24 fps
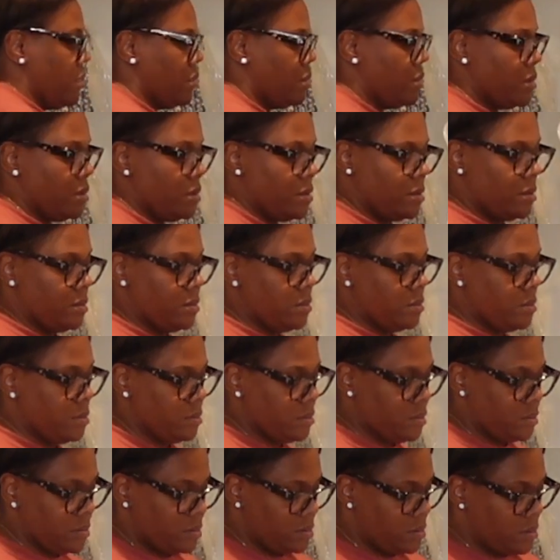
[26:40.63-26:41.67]
Uh,
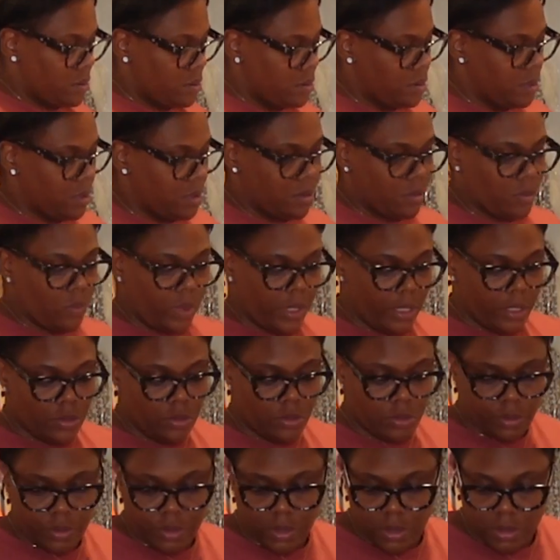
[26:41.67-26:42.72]
another white
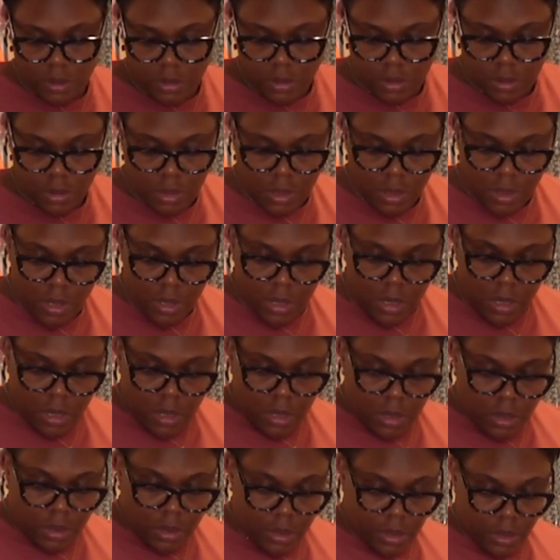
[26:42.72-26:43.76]
dress.
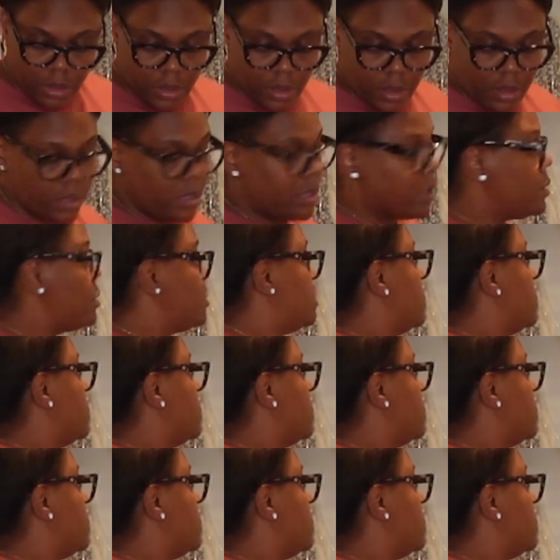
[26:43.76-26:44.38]
Let it go.